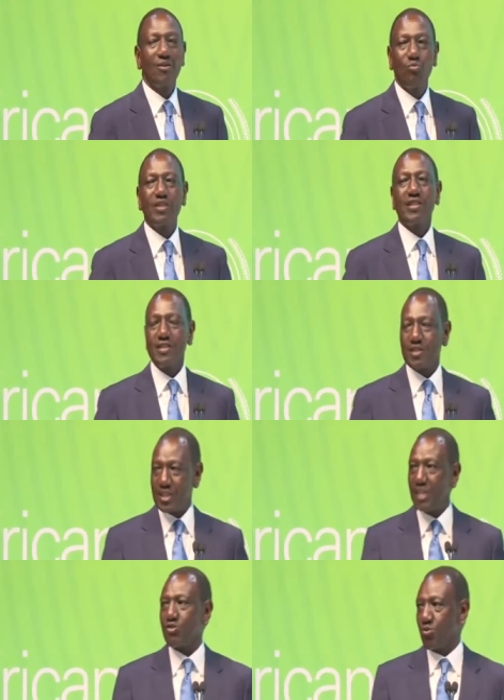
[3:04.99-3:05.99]
which is
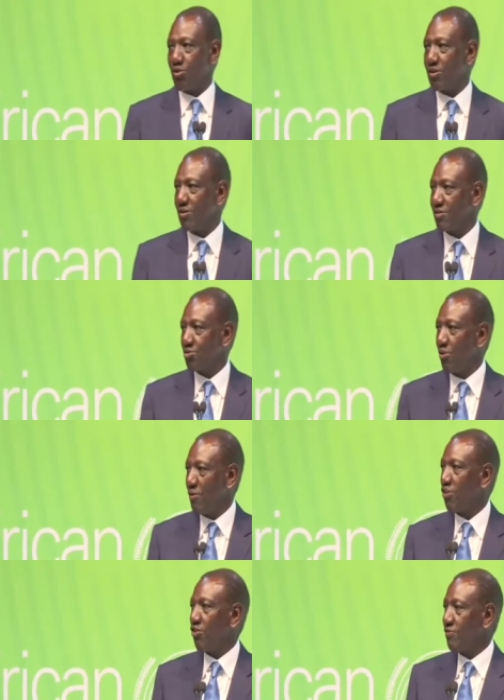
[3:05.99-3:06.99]
central to
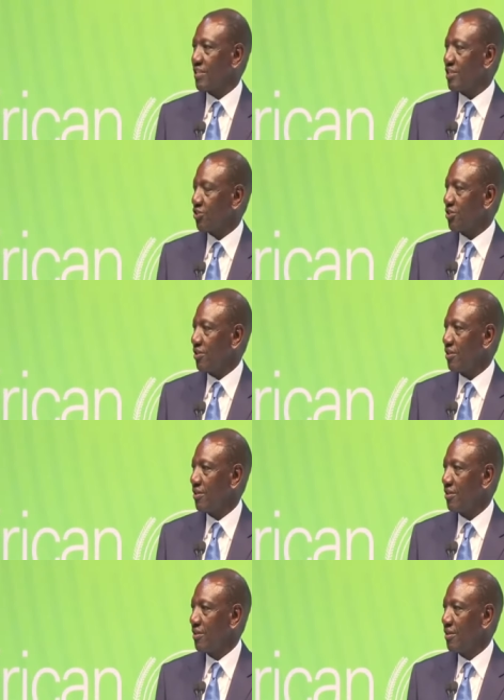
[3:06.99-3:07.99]
our conversation
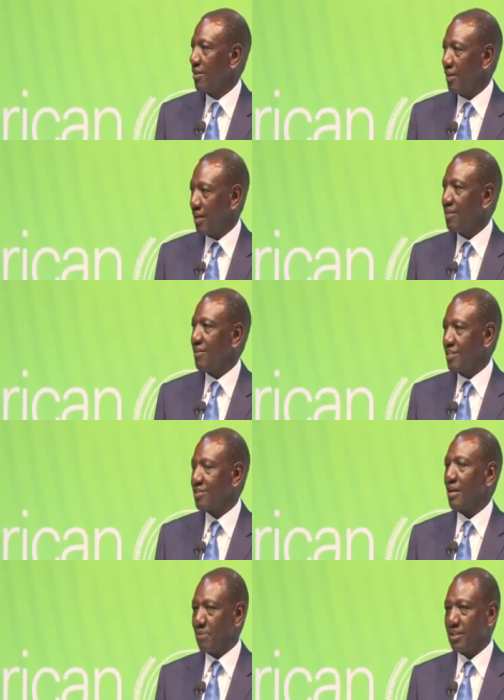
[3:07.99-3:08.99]
in this
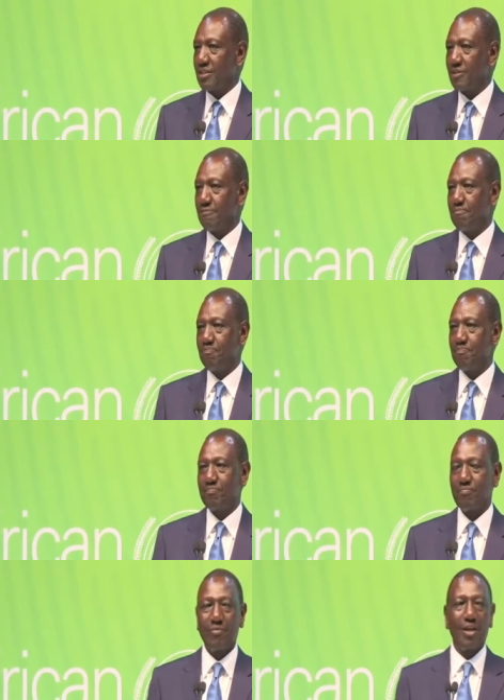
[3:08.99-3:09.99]
summit.
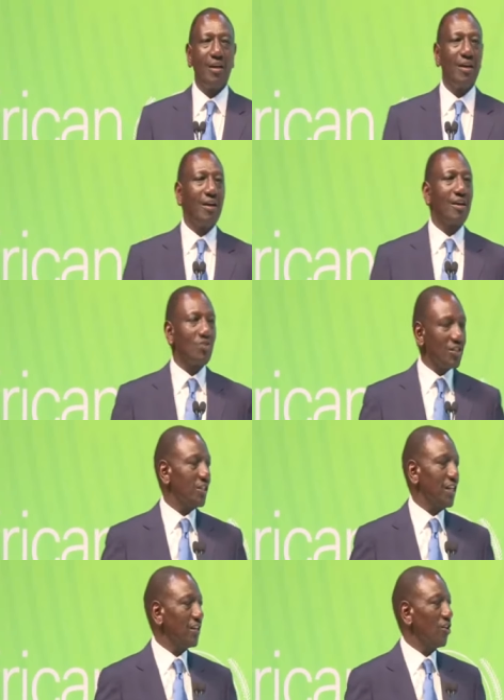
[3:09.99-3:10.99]

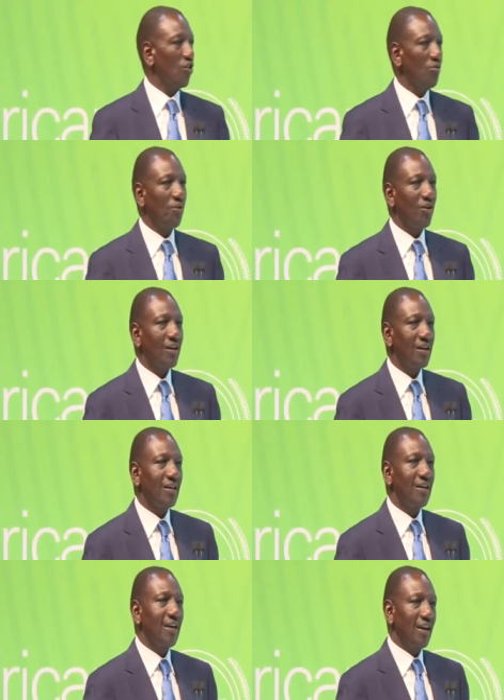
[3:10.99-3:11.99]
Recent global
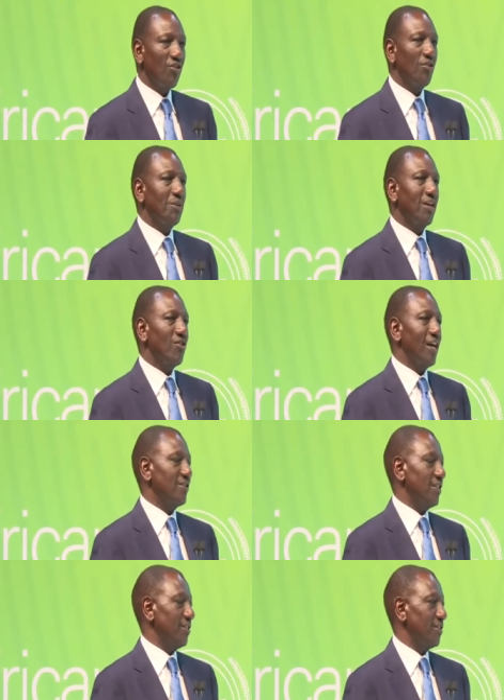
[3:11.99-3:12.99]
economic
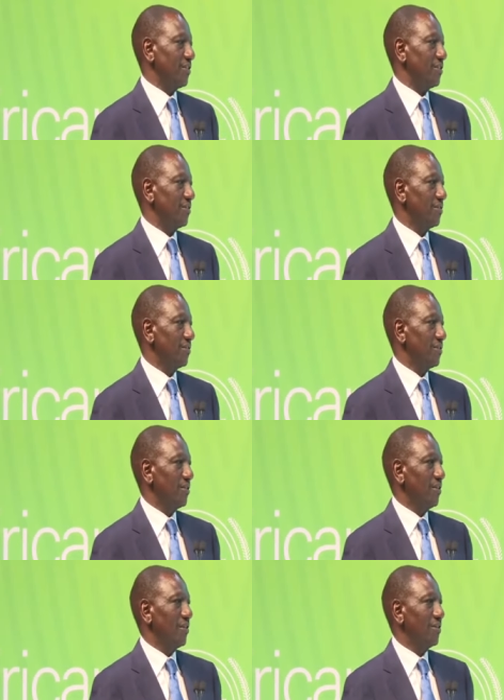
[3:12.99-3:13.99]
crisis
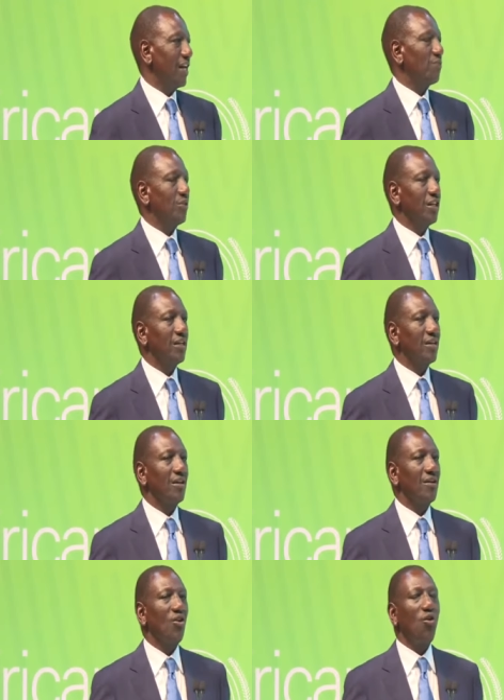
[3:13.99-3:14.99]
that we
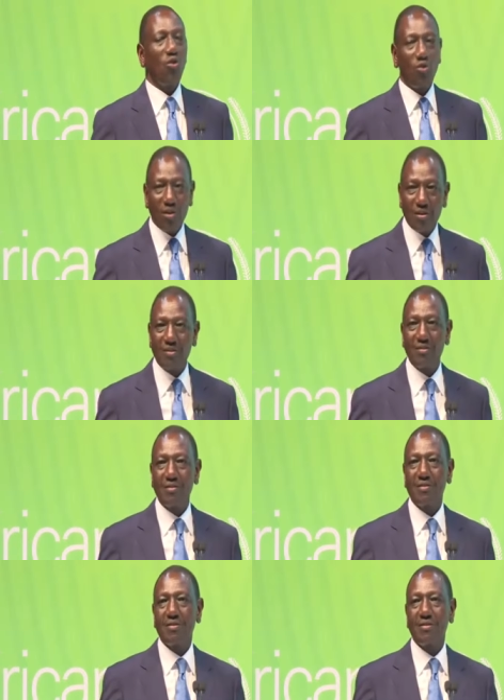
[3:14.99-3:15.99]
all
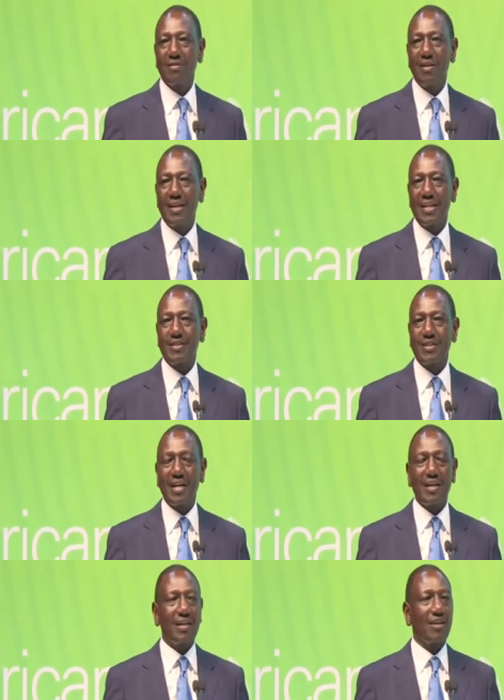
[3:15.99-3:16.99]

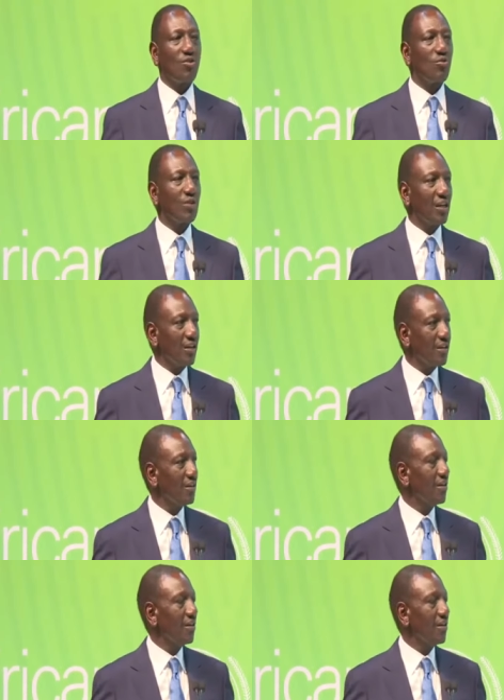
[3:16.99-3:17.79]
understand, including